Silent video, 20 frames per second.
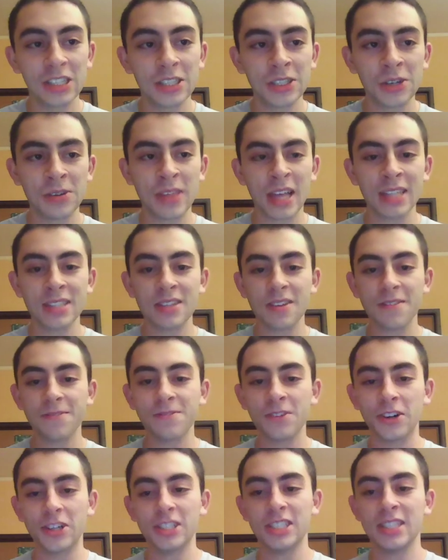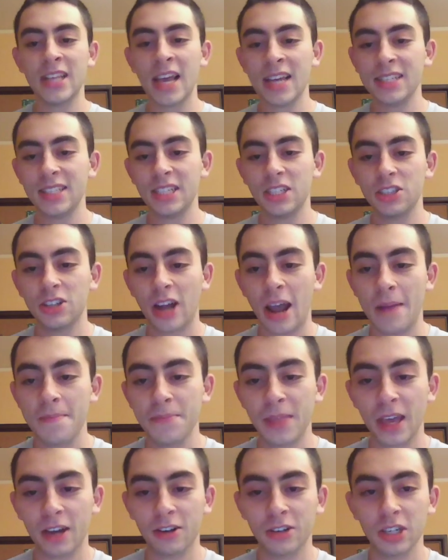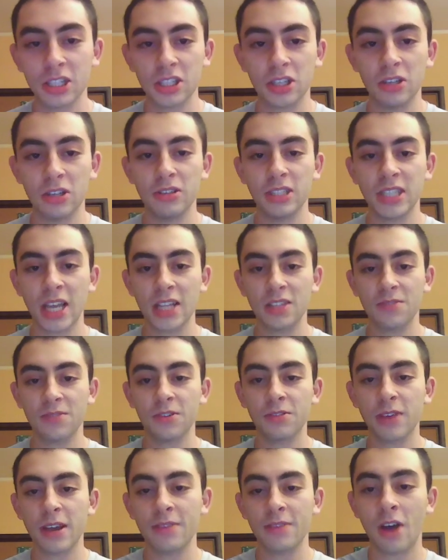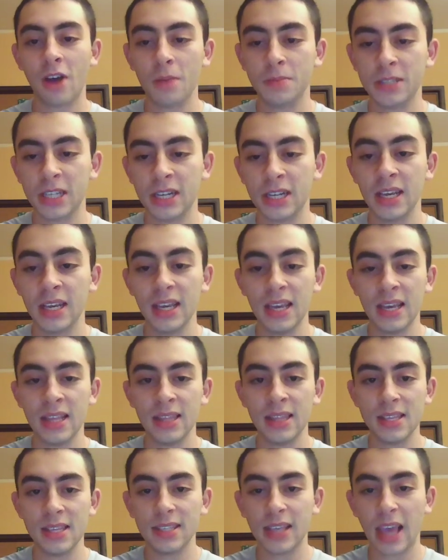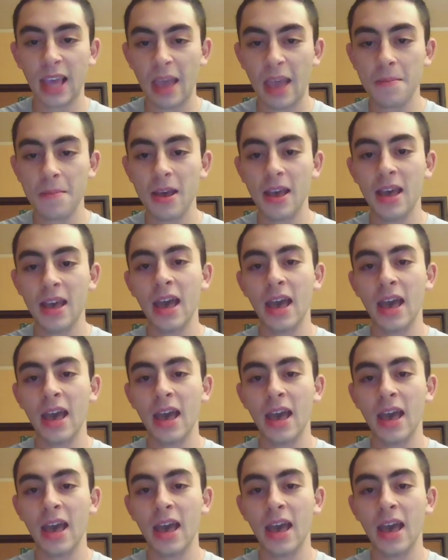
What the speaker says: So that's the first nasty trap that Chris Yoo sets for Ray Robson in this game.